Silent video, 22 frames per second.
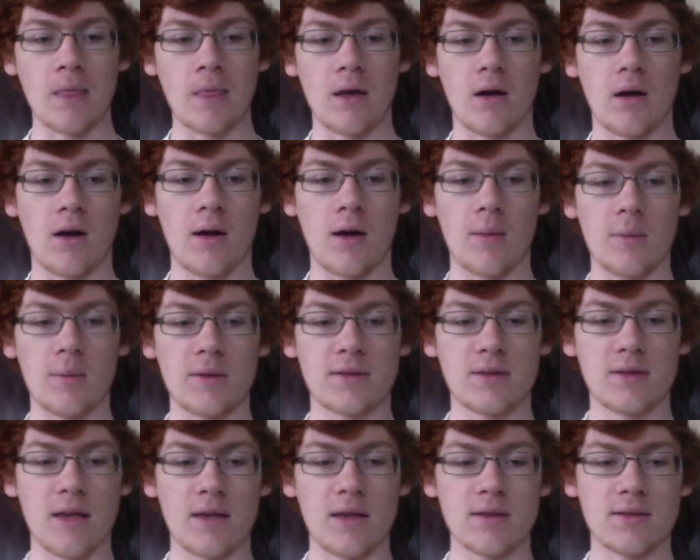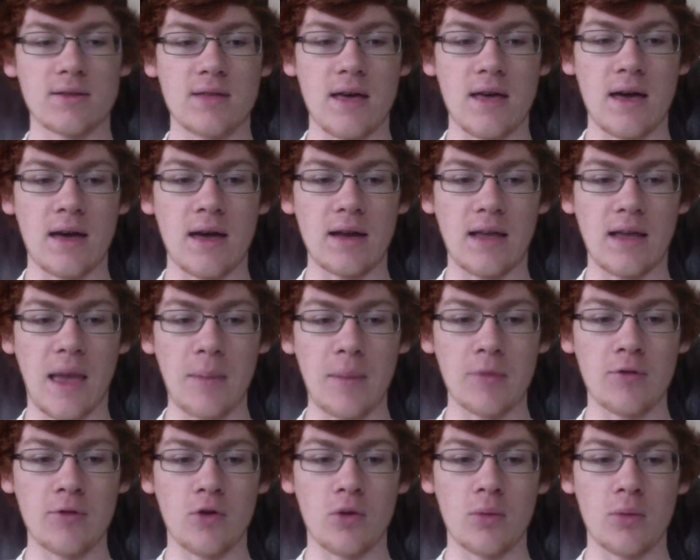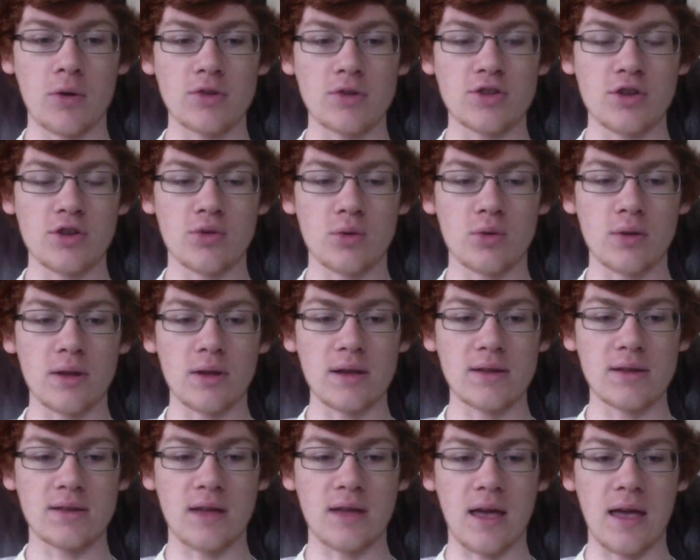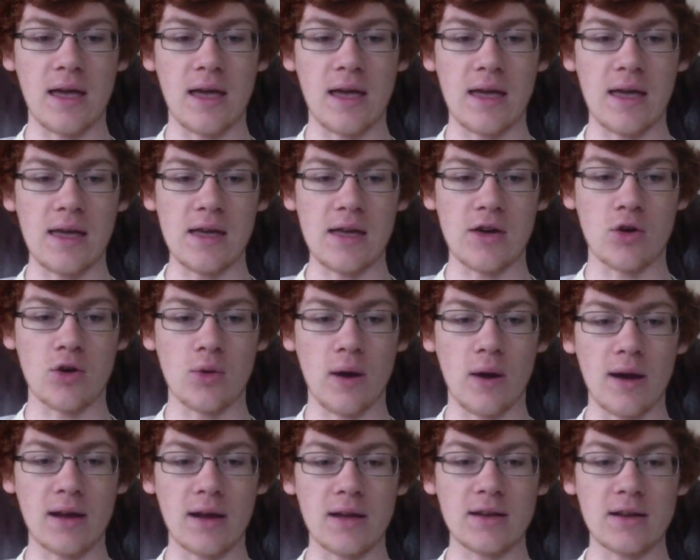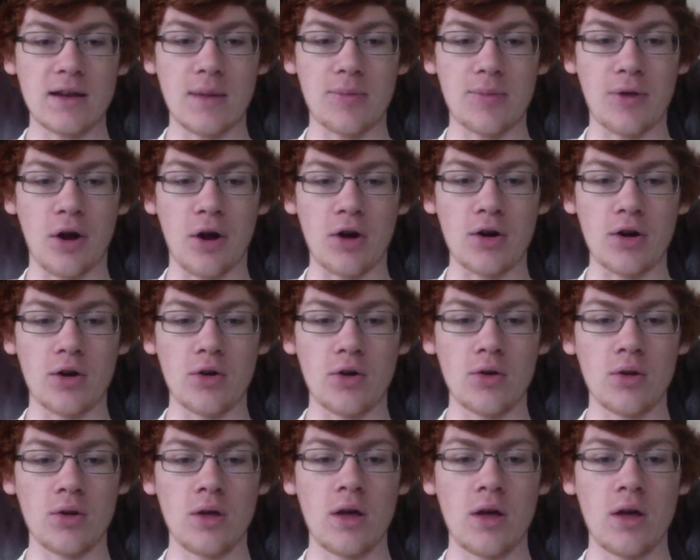It says that Game Informer has just released a great in-depth article,